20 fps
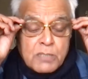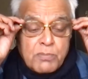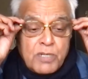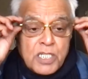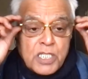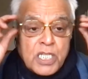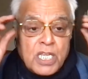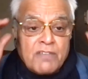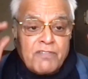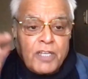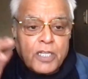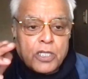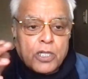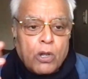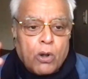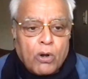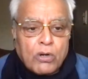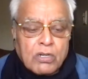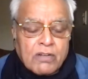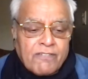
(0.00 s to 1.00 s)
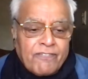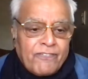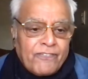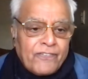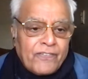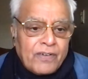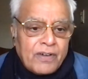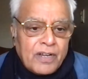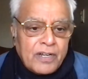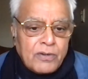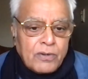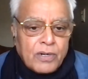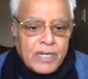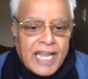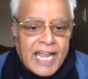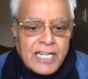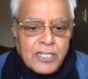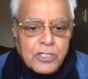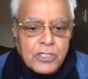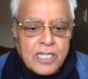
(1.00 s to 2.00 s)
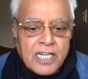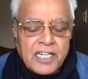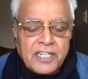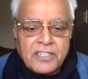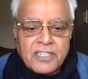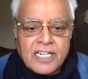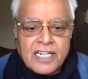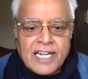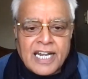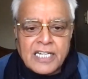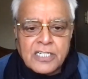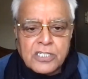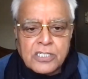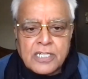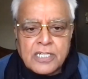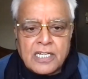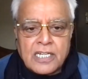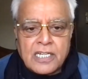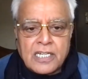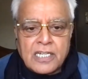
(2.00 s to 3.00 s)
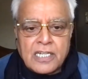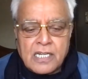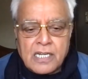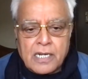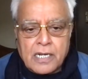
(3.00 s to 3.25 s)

busy with lot of national, international